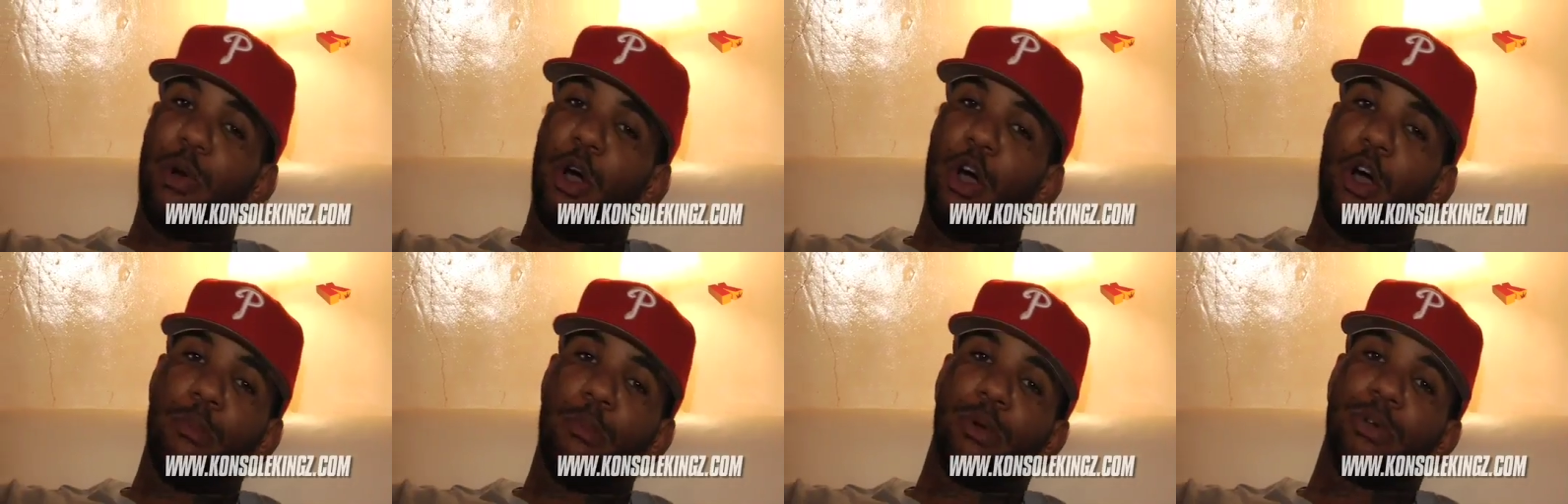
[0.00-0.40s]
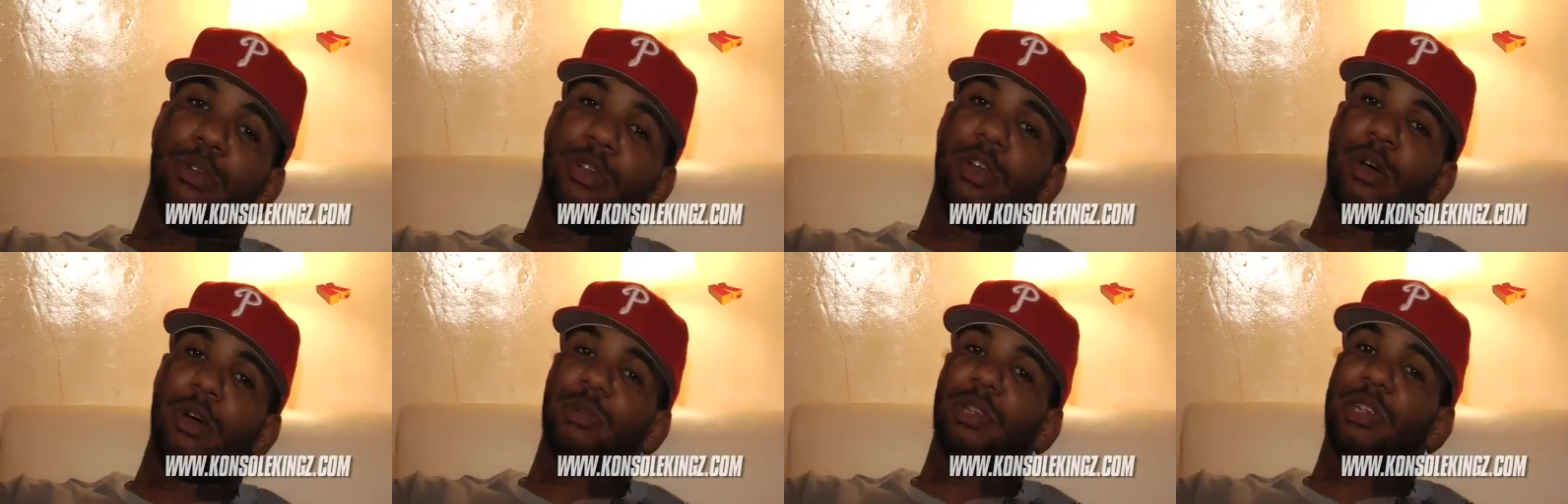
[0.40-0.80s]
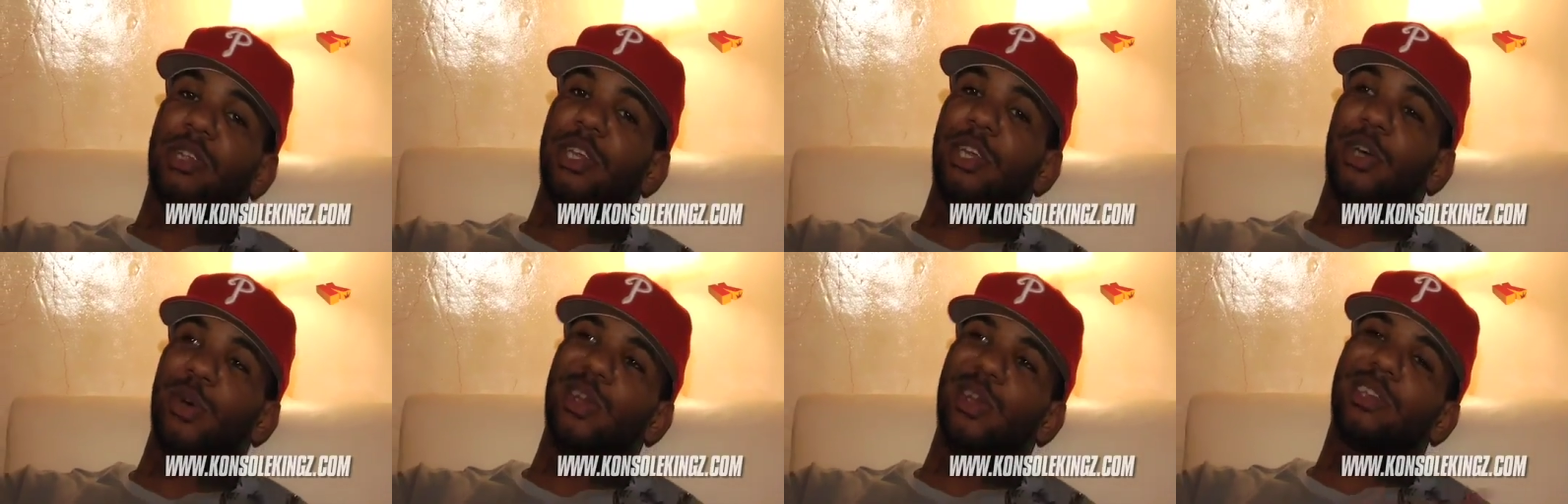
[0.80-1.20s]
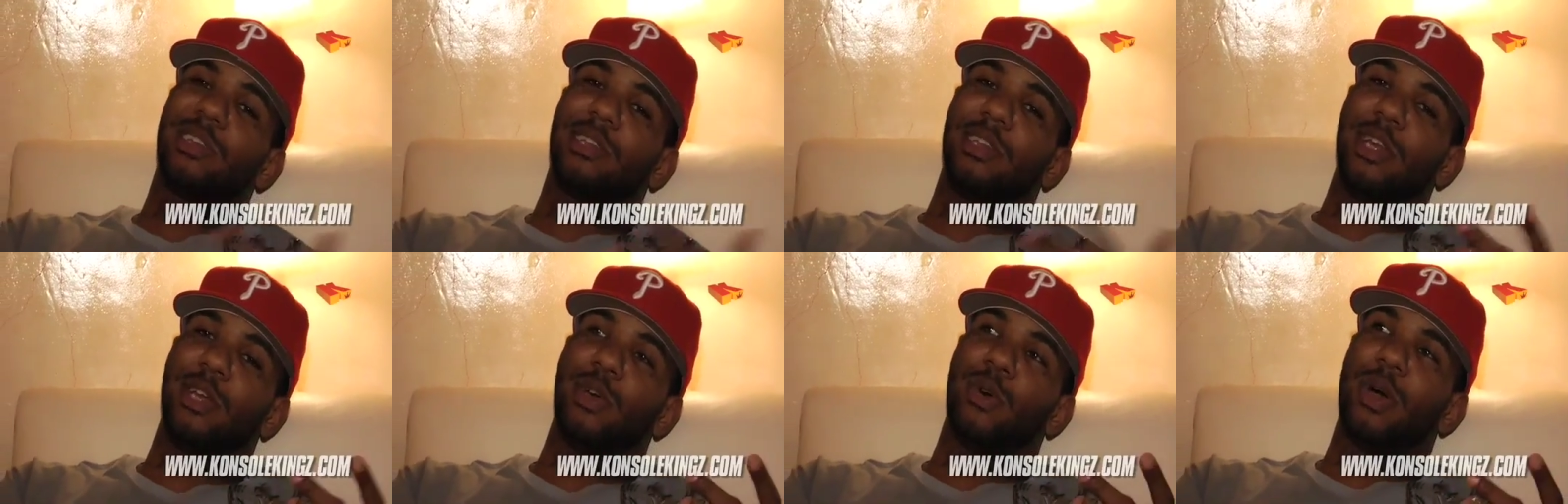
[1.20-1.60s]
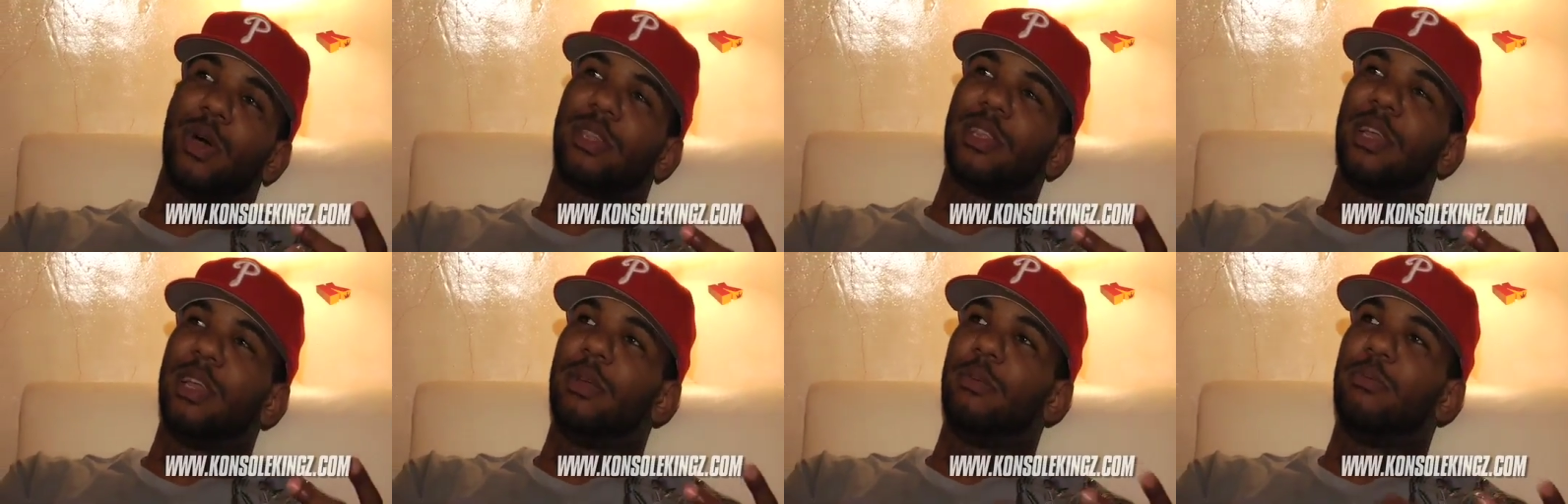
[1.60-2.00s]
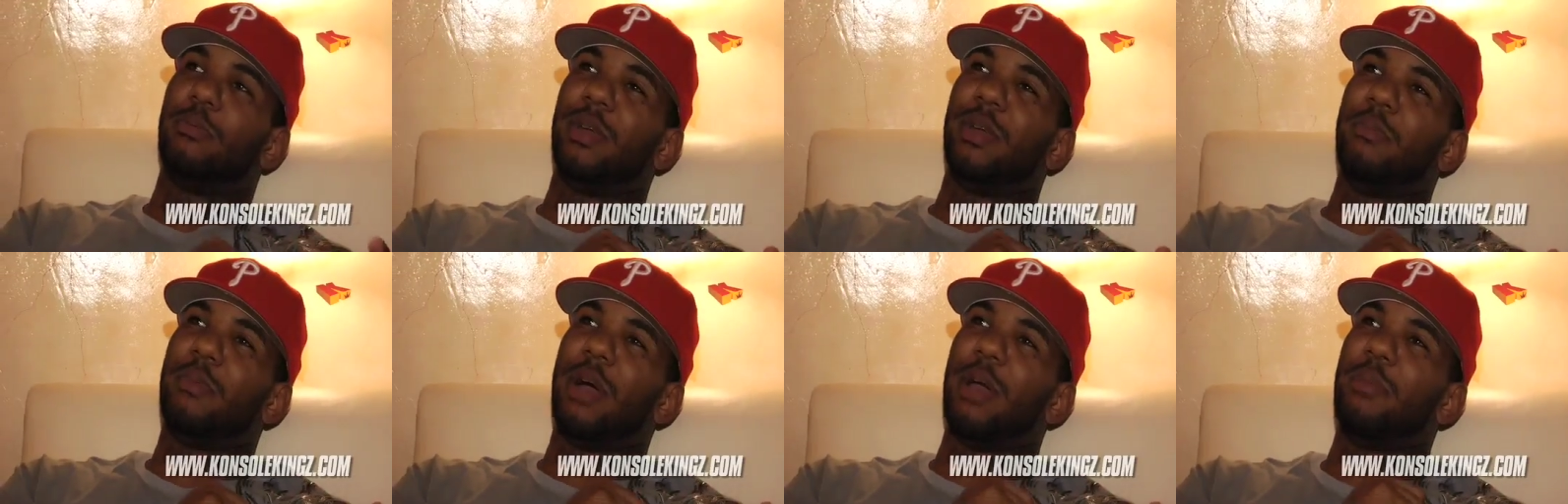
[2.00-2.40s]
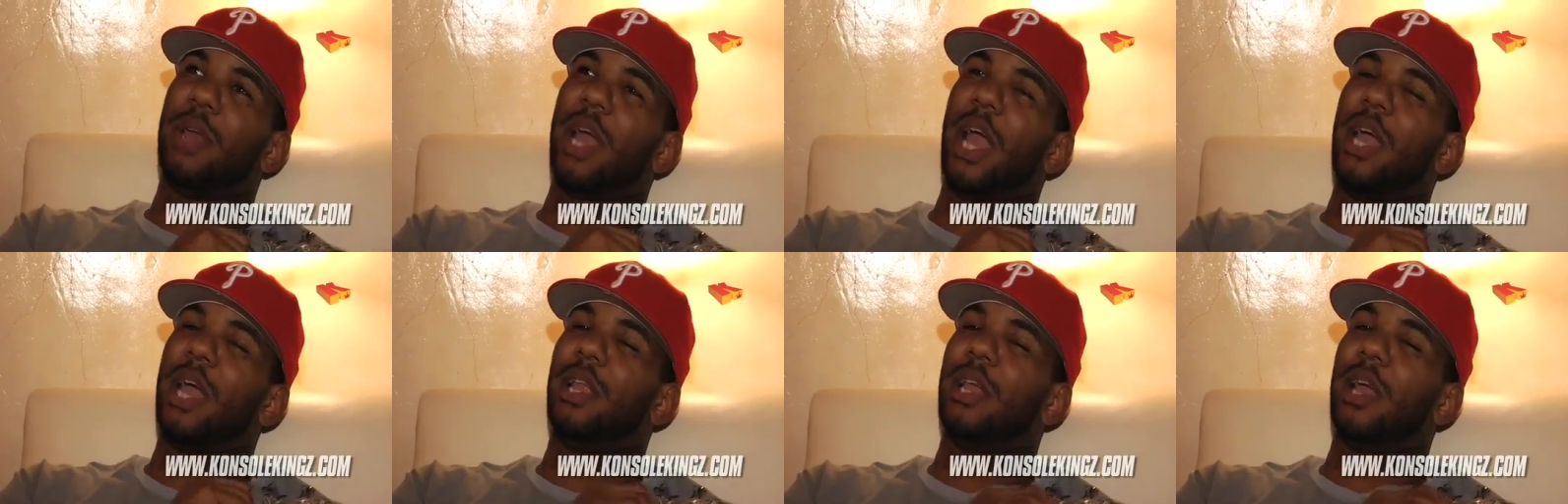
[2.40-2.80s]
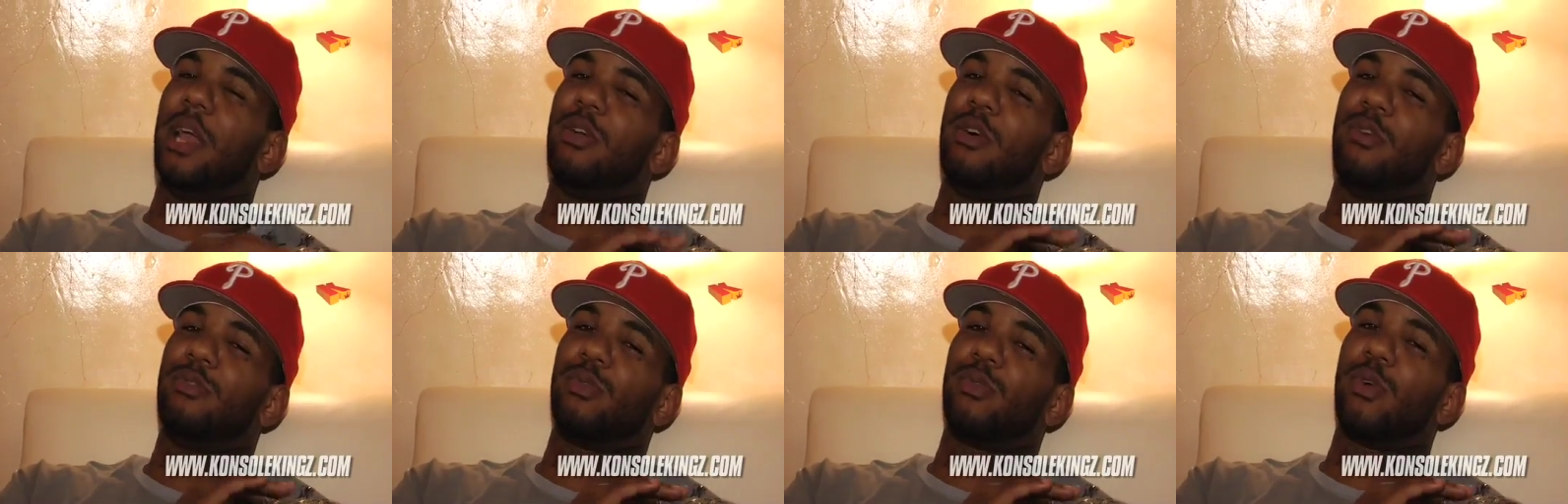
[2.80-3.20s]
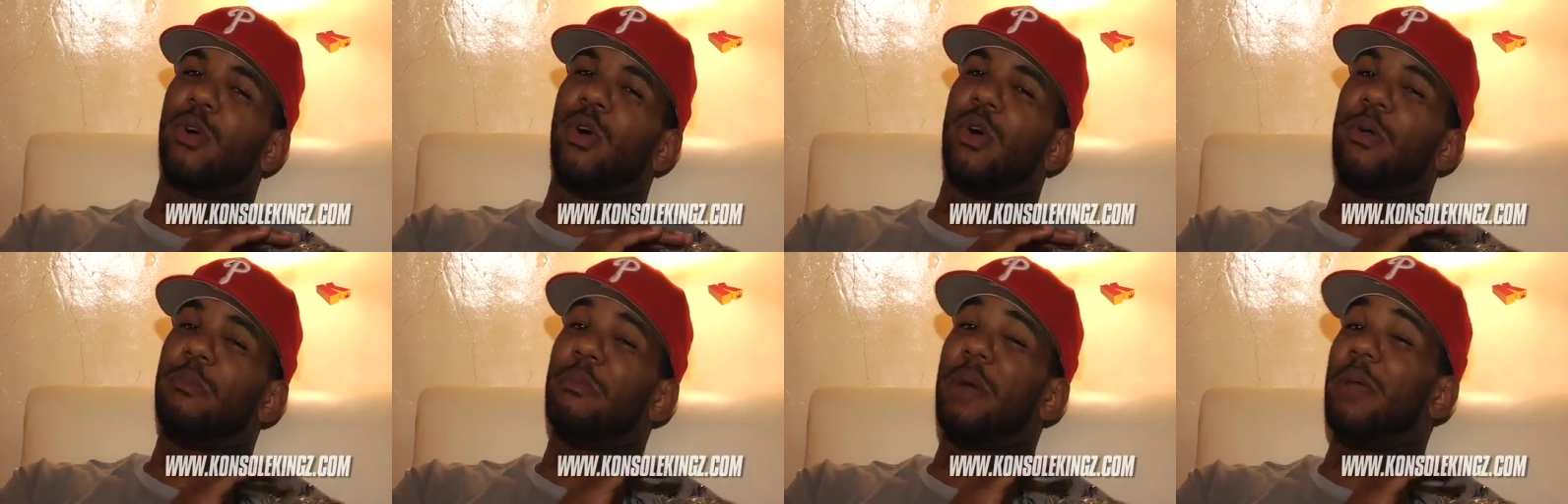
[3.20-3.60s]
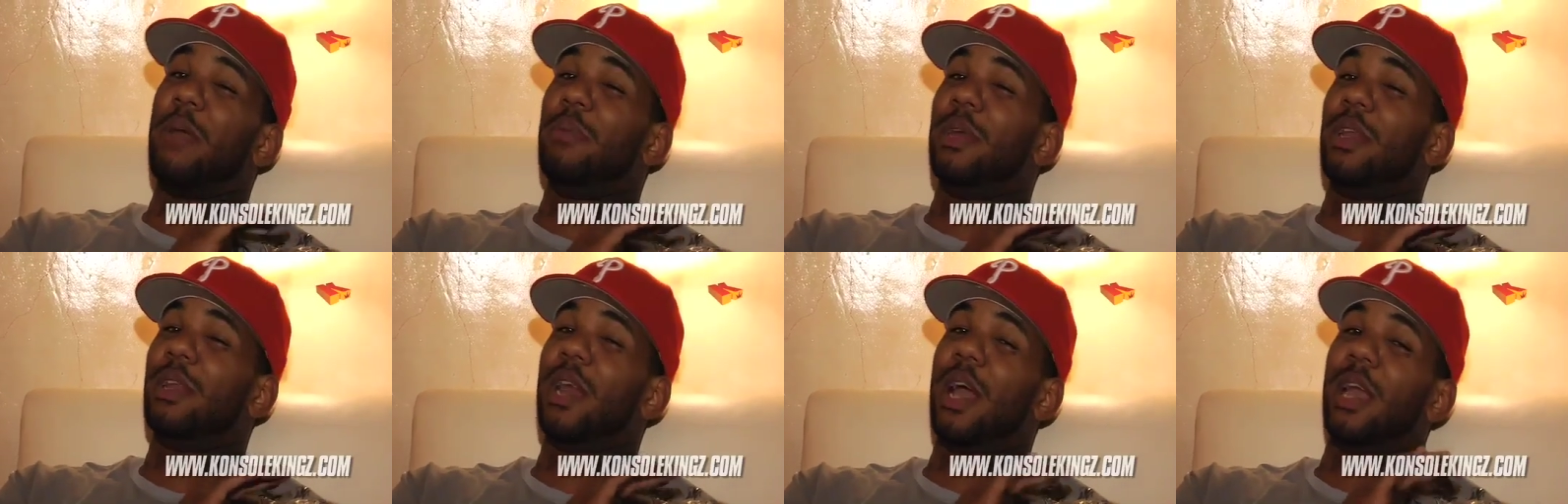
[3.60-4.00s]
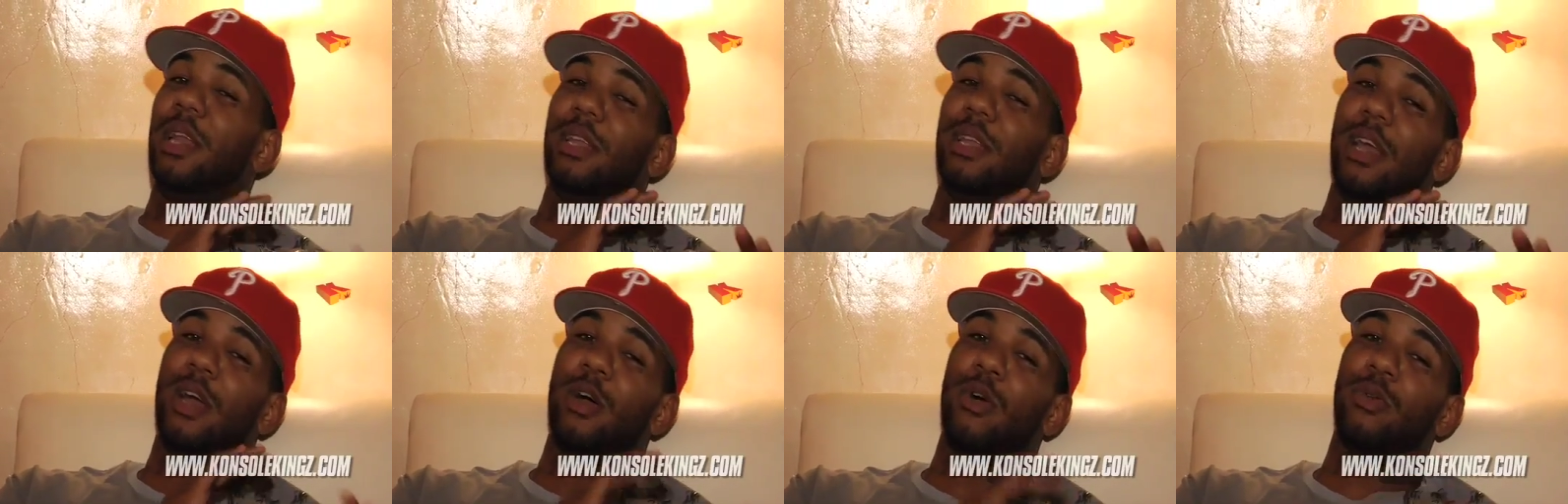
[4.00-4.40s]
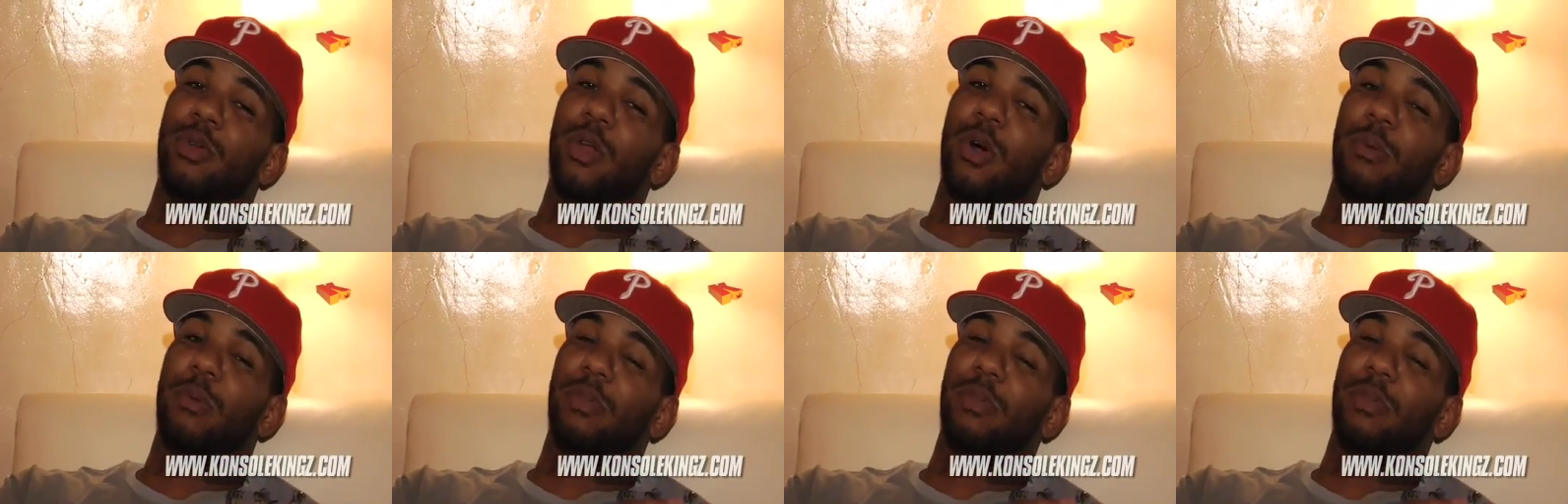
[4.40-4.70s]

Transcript: Palmer. You know, I'm still he's still I think he, he might be 88 overall. He might be a 90. I don't know.